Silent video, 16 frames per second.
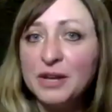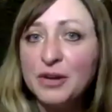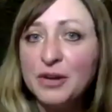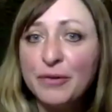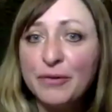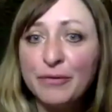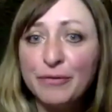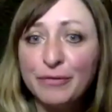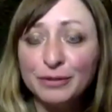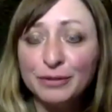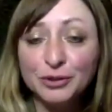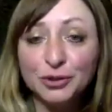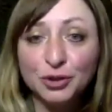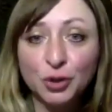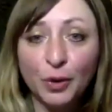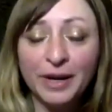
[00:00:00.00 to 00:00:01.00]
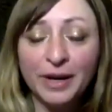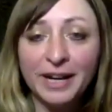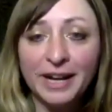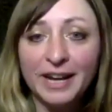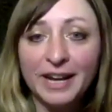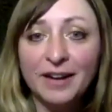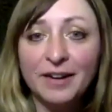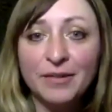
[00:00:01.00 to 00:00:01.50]
you for
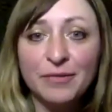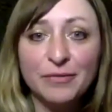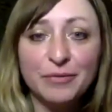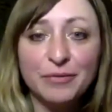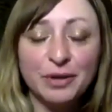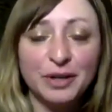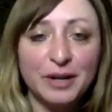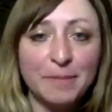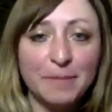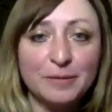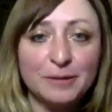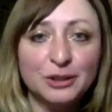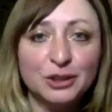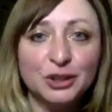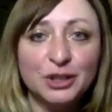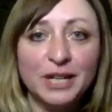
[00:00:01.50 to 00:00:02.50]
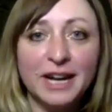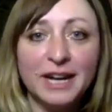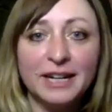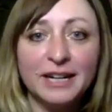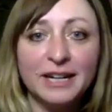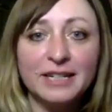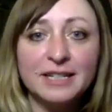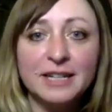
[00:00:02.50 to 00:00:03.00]
joining. Really appreciate
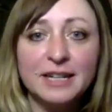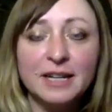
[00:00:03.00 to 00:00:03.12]
it.